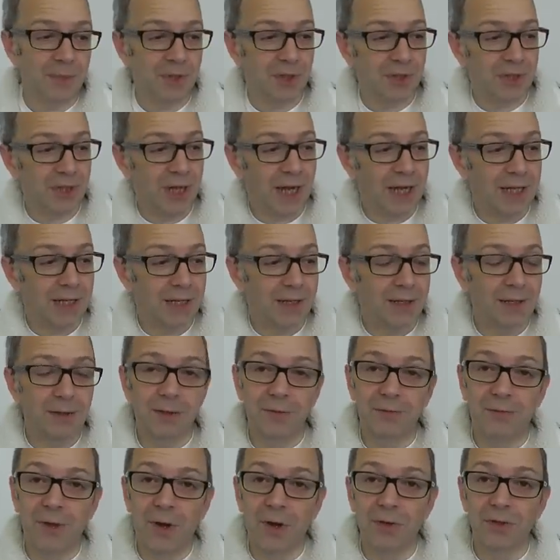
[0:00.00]
apps that take
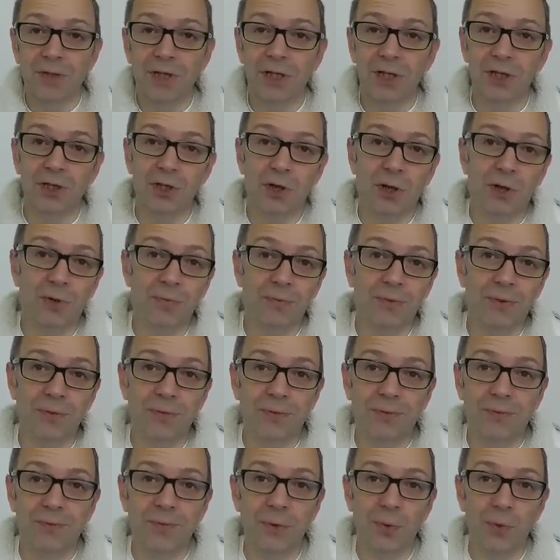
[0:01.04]
advantage of the
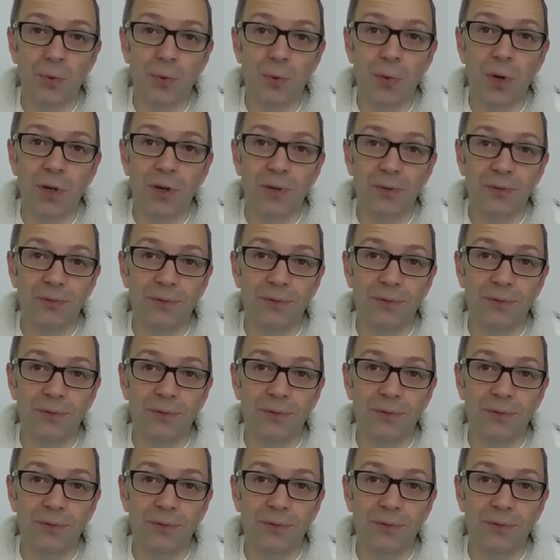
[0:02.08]
full